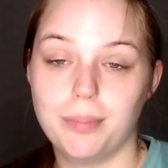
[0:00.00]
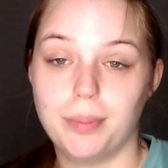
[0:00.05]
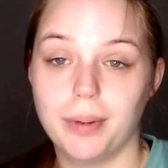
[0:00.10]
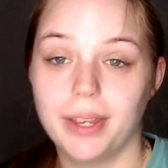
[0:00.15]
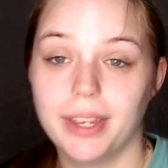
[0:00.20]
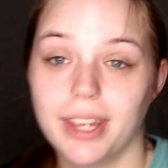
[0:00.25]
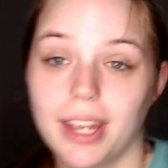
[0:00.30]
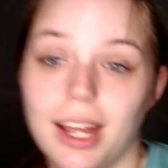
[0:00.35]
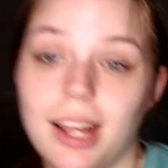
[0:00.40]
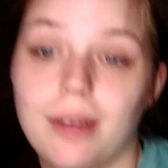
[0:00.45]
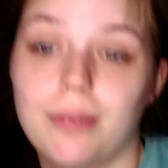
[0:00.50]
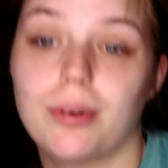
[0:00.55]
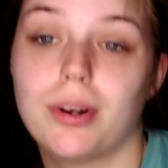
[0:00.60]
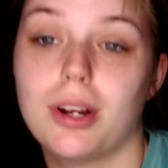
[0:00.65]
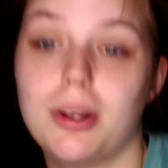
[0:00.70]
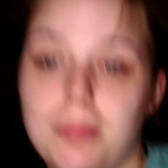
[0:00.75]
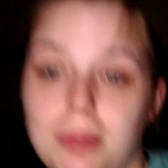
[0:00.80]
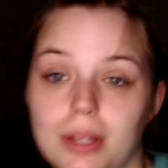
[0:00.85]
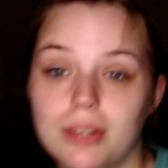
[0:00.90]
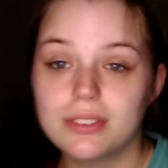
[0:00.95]
But yeah, we're
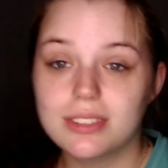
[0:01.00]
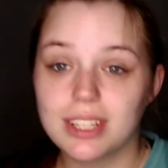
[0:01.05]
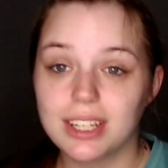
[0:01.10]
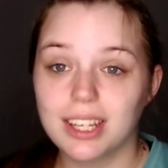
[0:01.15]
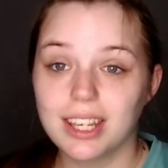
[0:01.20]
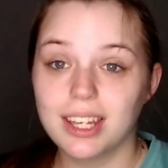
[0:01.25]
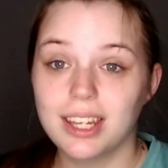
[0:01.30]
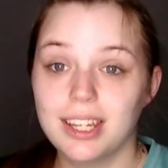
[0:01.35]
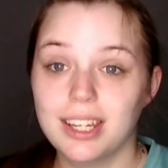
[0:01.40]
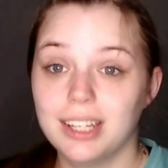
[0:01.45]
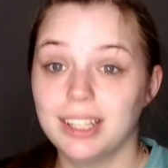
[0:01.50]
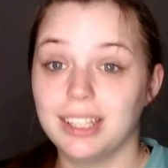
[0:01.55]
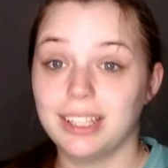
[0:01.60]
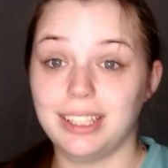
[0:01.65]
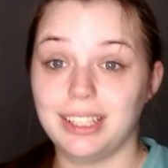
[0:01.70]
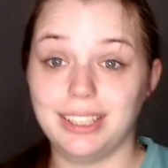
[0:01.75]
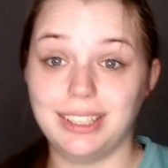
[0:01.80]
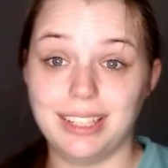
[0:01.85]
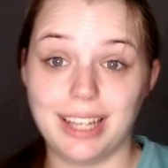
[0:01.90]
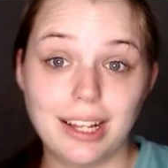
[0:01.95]
going to be using
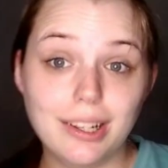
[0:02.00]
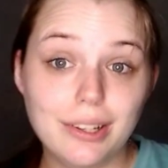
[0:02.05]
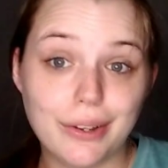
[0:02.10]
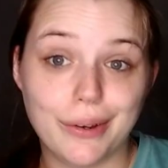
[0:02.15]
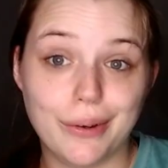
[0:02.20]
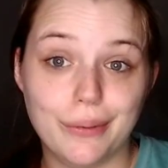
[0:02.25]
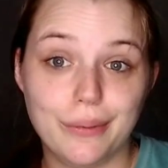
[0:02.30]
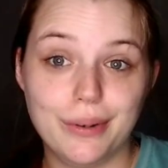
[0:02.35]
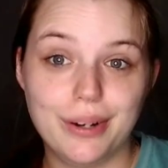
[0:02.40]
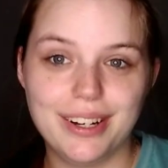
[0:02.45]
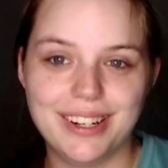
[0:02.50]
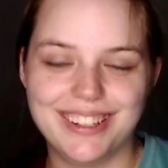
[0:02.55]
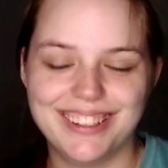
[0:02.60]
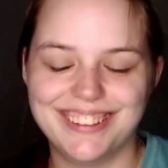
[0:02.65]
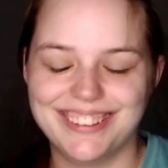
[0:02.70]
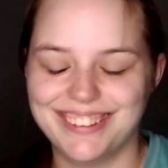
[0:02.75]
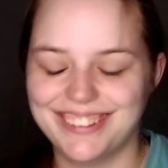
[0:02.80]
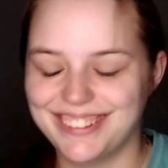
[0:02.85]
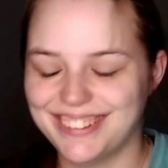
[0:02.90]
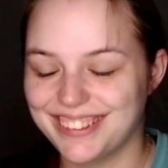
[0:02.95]
yellow
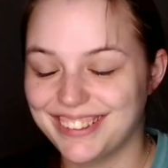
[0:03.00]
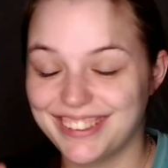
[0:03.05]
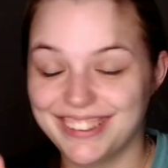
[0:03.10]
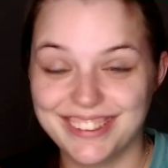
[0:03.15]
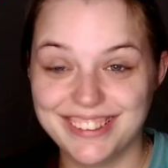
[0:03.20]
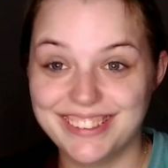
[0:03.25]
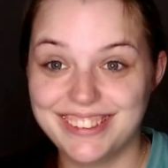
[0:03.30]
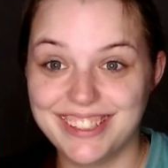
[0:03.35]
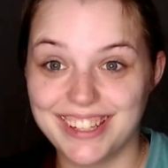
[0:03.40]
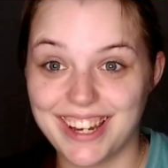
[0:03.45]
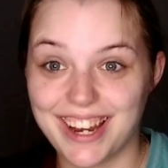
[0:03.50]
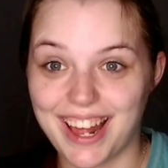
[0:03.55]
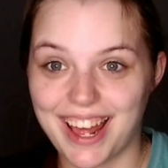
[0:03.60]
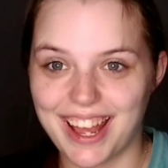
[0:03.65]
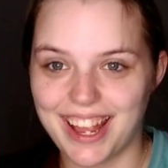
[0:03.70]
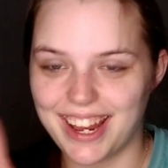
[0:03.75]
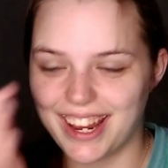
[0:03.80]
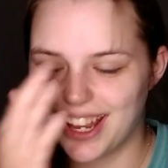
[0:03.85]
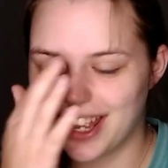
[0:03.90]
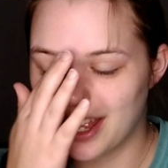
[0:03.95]

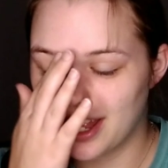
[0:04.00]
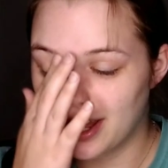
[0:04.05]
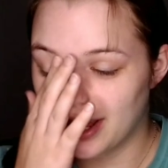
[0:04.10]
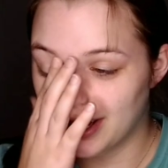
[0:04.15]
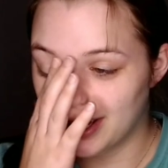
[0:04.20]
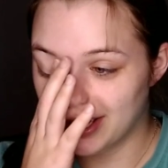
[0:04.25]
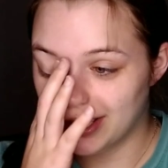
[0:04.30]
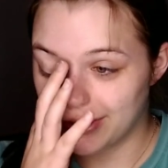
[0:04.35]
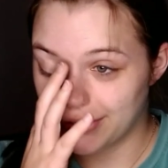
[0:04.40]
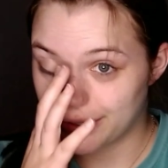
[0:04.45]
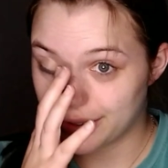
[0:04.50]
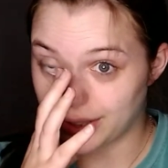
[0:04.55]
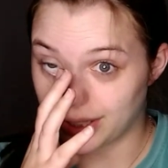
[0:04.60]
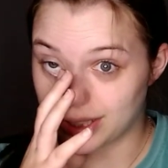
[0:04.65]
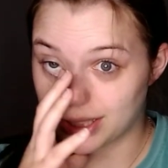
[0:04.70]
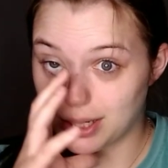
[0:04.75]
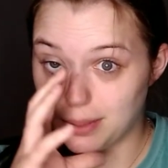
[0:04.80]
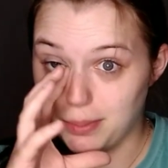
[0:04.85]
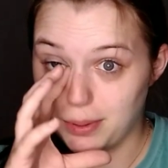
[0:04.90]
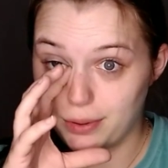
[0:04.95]
today, so
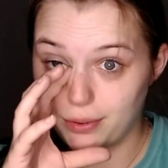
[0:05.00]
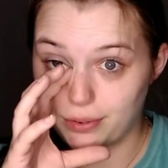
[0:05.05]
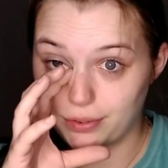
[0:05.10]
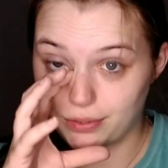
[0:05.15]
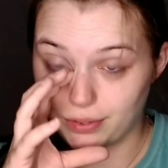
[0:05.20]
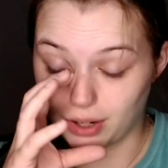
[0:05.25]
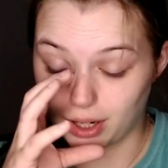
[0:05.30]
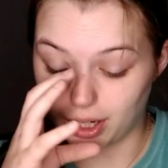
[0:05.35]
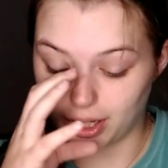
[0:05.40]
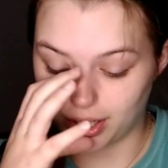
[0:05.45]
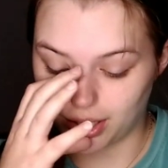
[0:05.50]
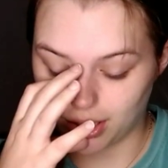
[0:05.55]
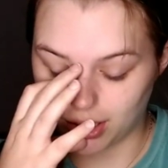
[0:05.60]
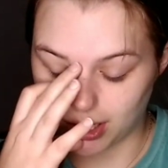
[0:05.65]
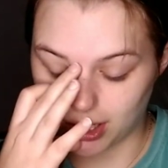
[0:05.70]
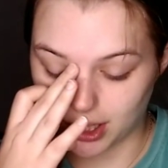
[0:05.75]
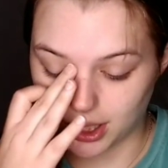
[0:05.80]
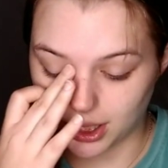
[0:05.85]
that's going to be fun.